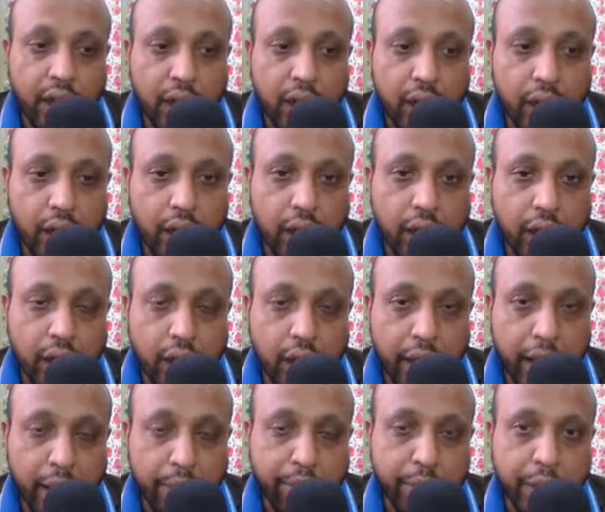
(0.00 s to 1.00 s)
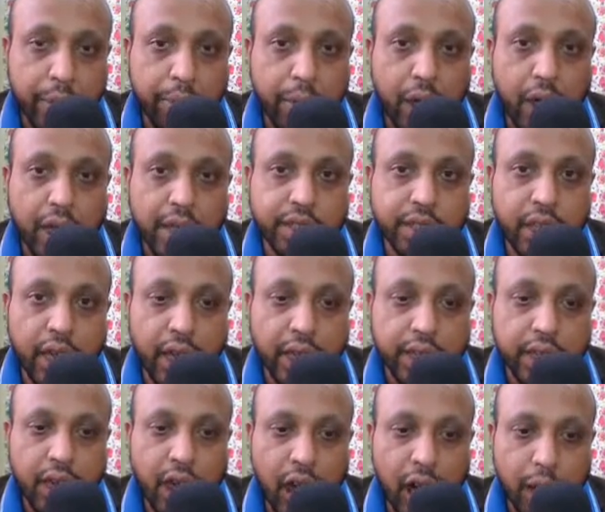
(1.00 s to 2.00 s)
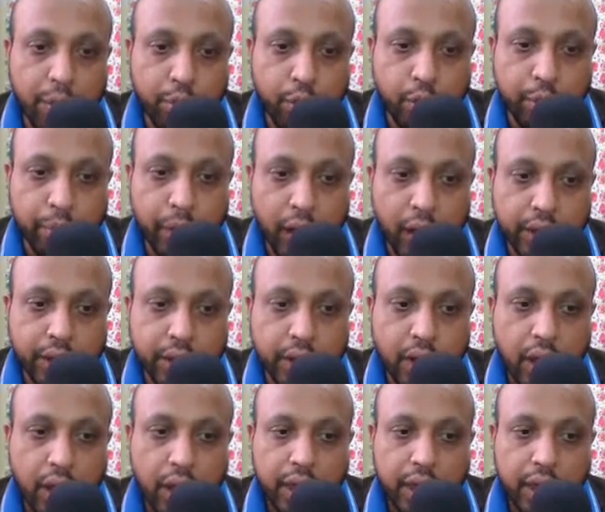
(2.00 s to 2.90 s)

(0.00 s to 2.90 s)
epiblast and the hypoblast.